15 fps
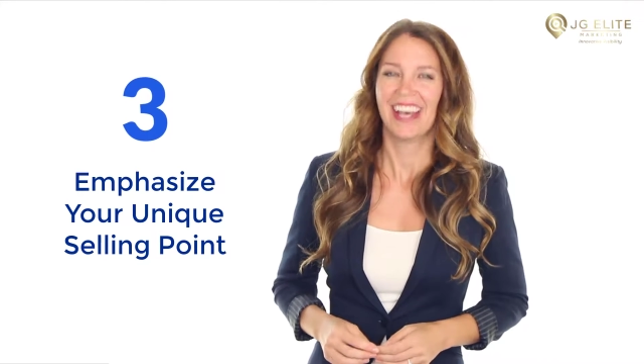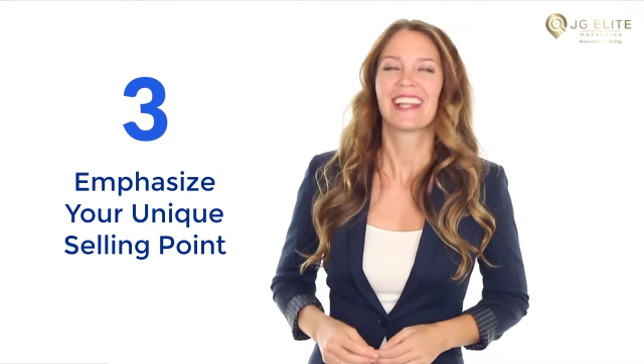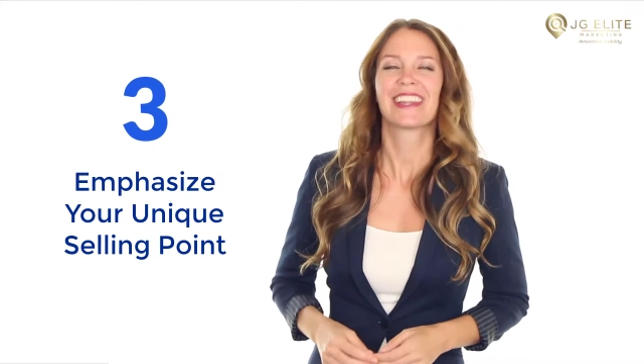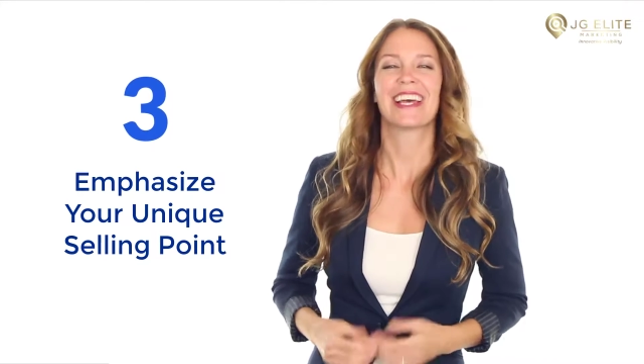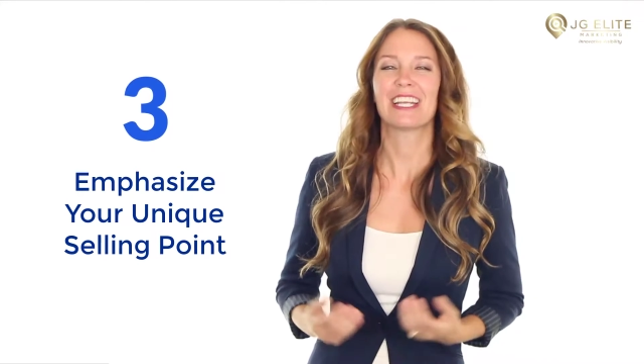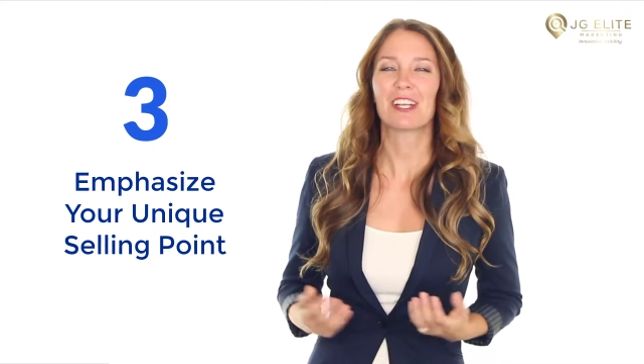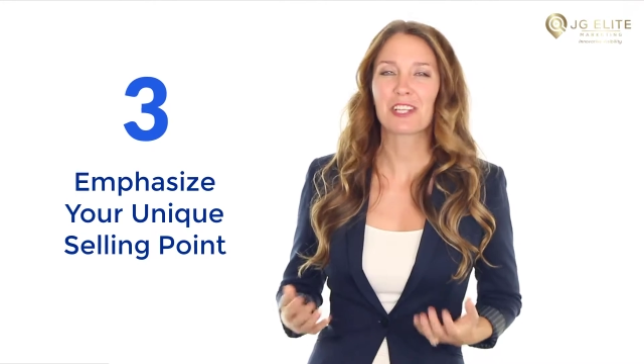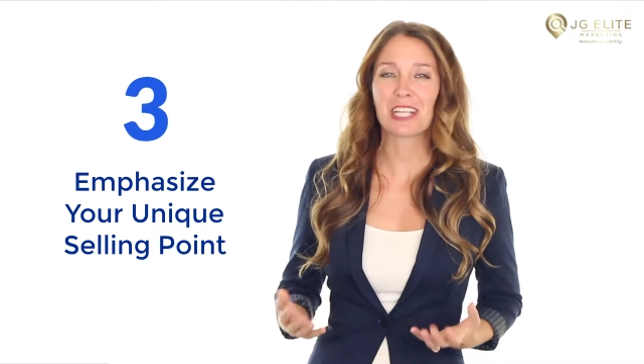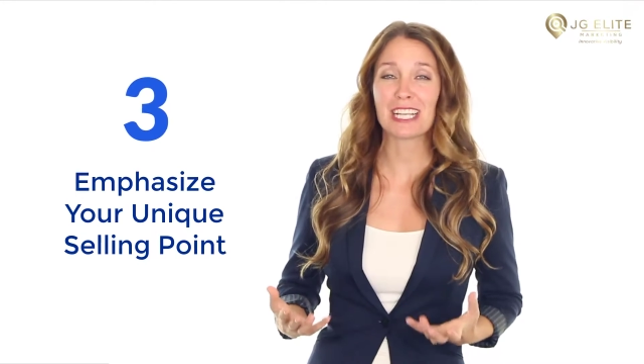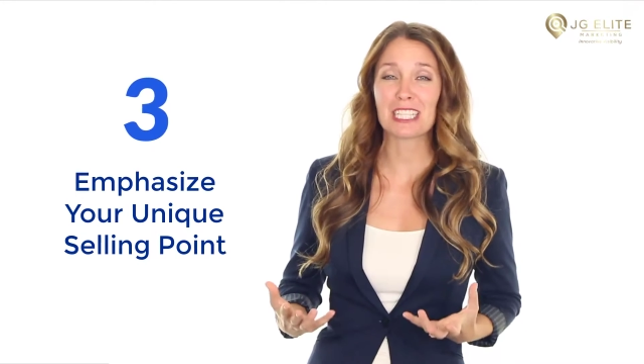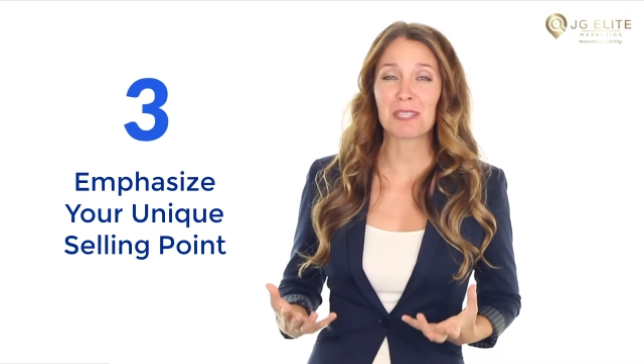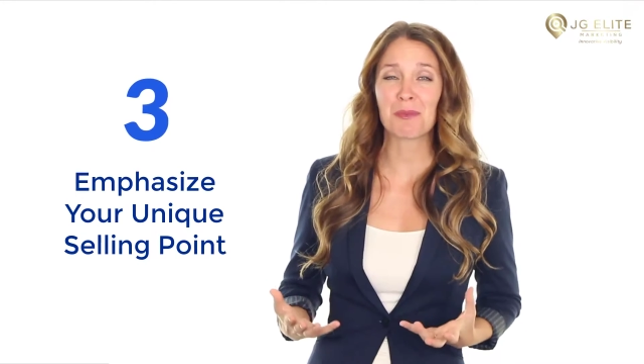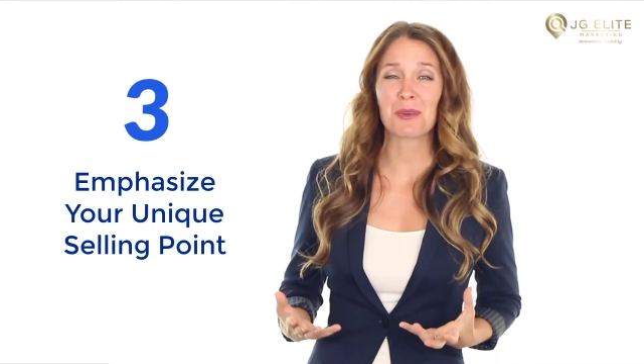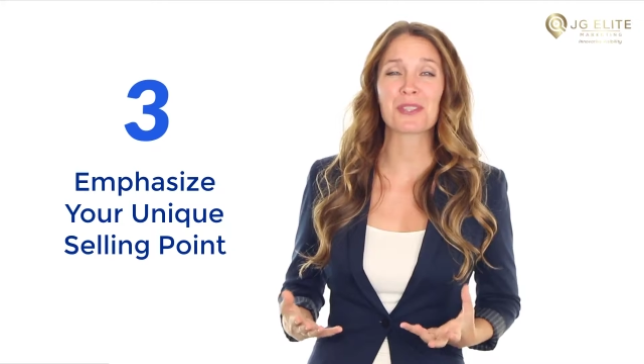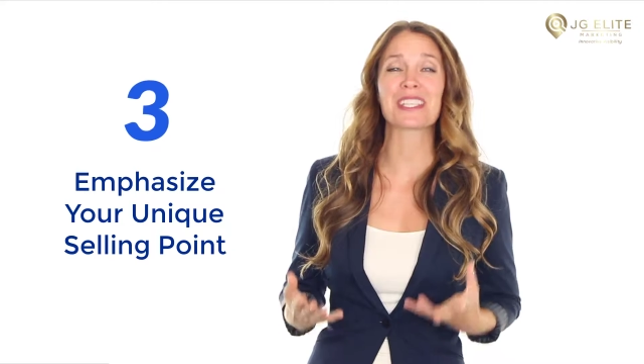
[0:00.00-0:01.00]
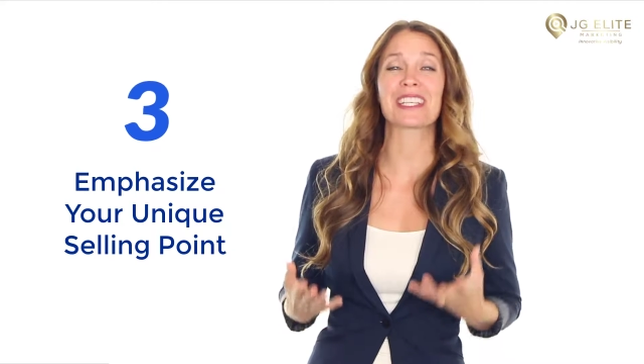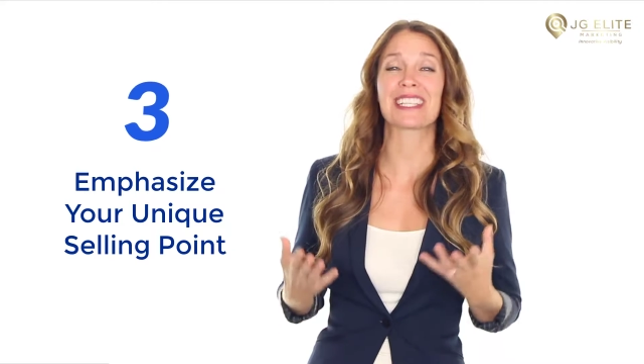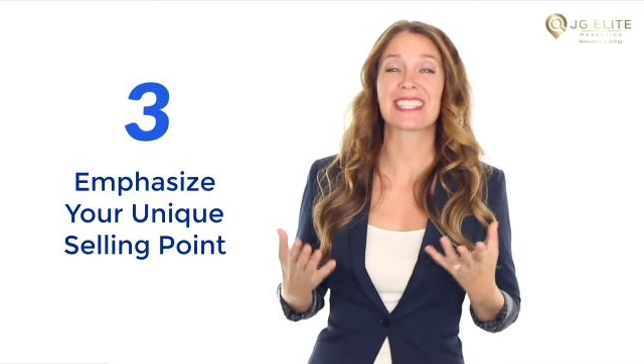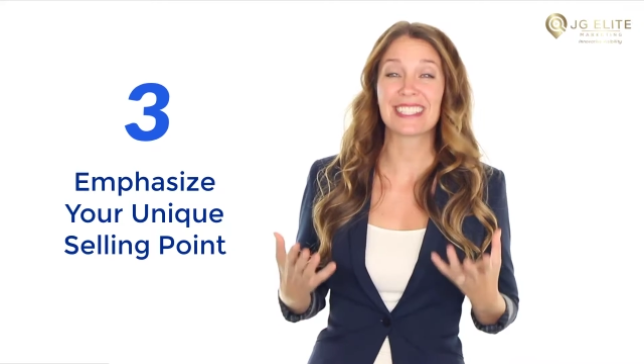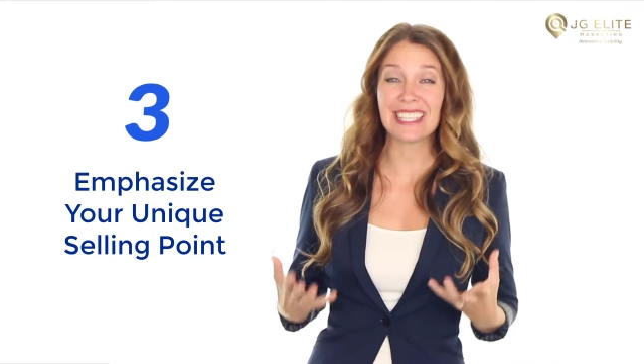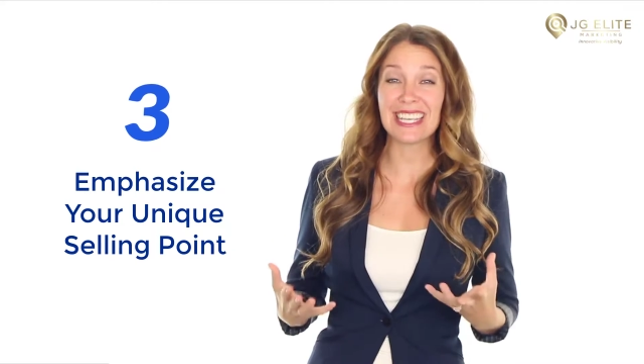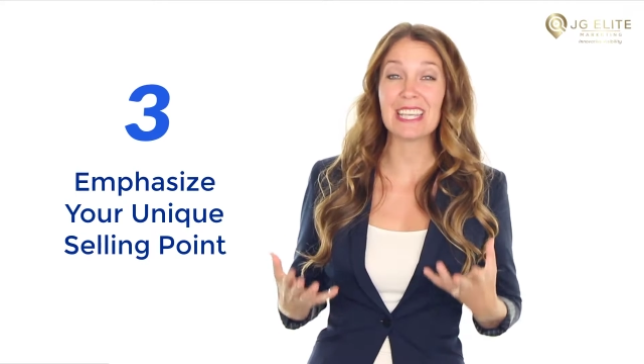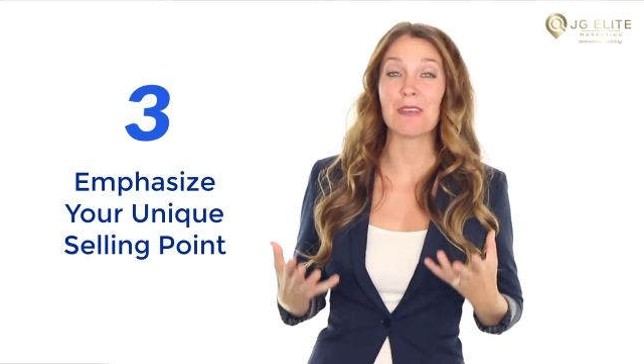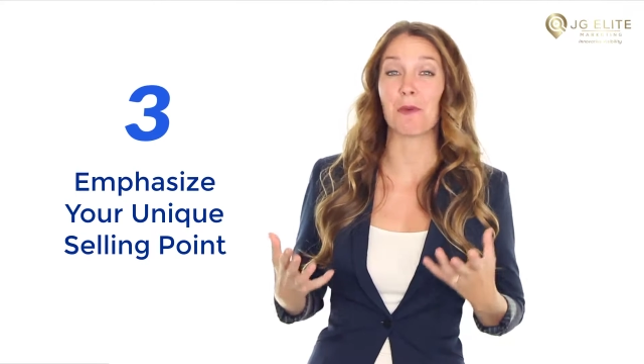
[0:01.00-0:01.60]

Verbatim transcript: Let your customers see